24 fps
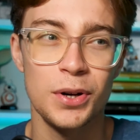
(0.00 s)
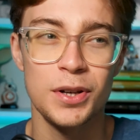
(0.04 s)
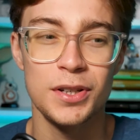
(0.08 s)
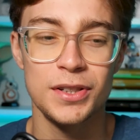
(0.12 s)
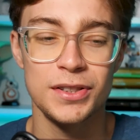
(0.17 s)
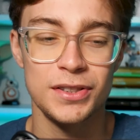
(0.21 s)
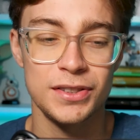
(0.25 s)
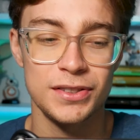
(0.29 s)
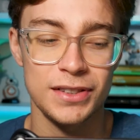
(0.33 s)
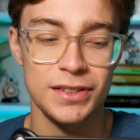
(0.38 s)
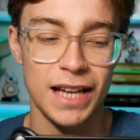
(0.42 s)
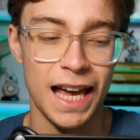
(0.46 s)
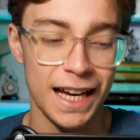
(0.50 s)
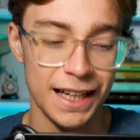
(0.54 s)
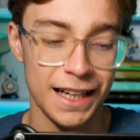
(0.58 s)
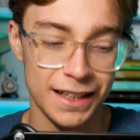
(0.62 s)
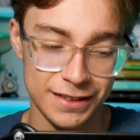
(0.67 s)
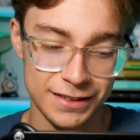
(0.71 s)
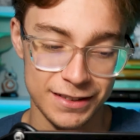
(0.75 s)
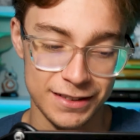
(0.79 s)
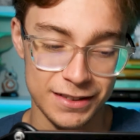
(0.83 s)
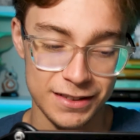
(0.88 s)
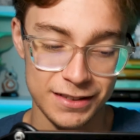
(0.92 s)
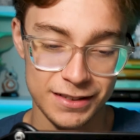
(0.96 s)
was
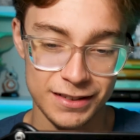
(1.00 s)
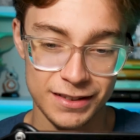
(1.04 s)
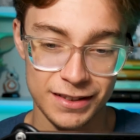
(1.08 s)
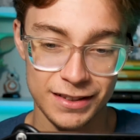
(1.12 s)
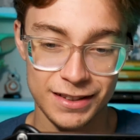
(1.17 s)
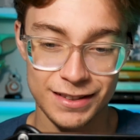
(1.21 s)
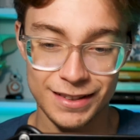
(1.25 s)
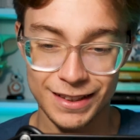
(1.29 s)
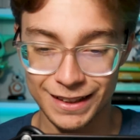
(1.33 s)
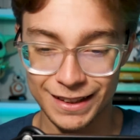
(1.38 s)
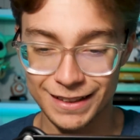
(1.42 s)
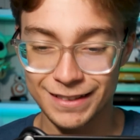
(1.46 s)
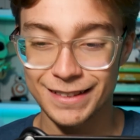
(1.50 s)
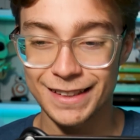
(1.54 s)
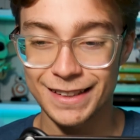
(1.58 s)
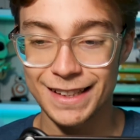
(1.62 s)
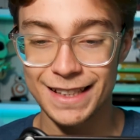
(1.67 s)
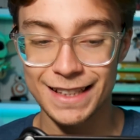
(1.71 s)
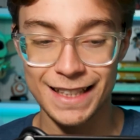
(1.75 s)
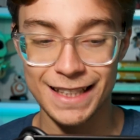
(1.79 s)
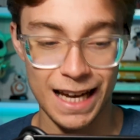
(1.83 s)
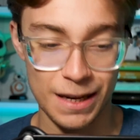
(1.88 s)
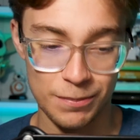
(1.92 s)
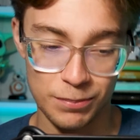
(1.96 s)
excellent.
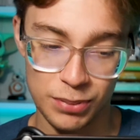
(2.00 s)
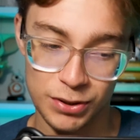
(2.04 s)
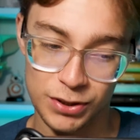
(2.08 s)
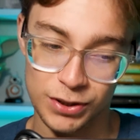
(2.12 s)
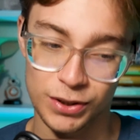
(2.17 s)
16